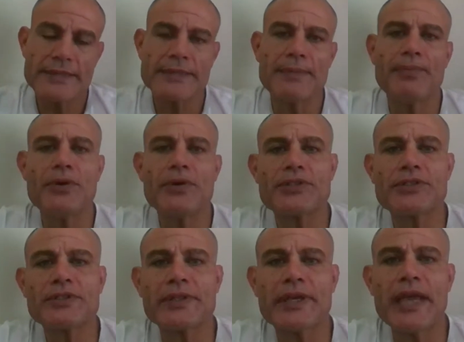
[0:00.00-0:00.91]
Is the
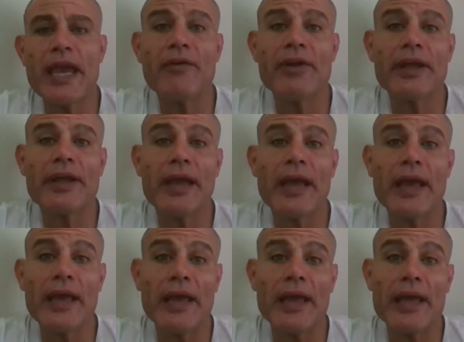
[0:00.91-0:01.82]
person
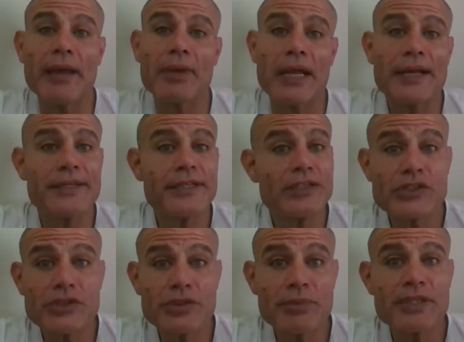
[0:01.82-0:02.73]
carrying a blunt
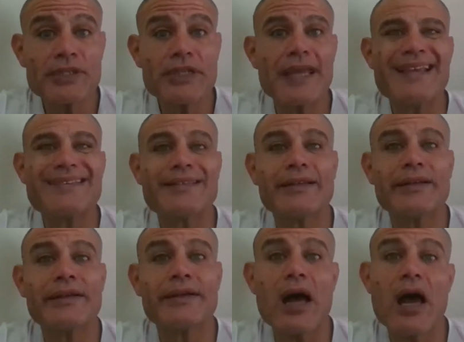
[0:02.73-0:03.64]
instrument? Is
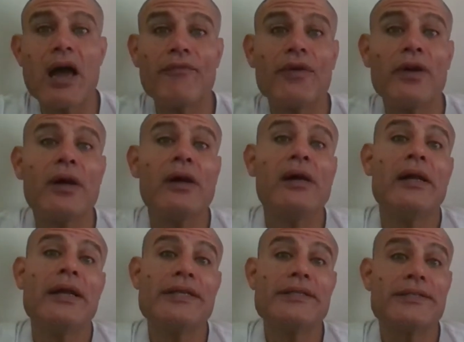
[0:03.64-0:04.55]
it a knife?
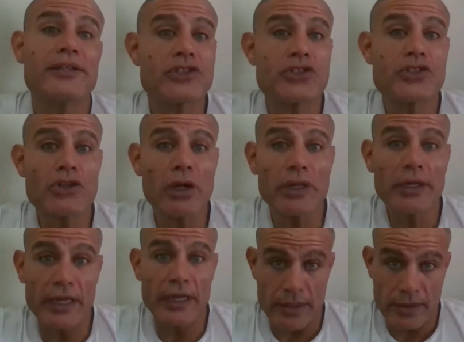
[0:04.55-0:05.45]
Is it a
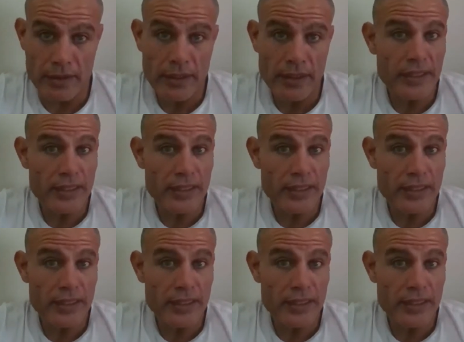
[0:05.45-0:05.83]
shotgun?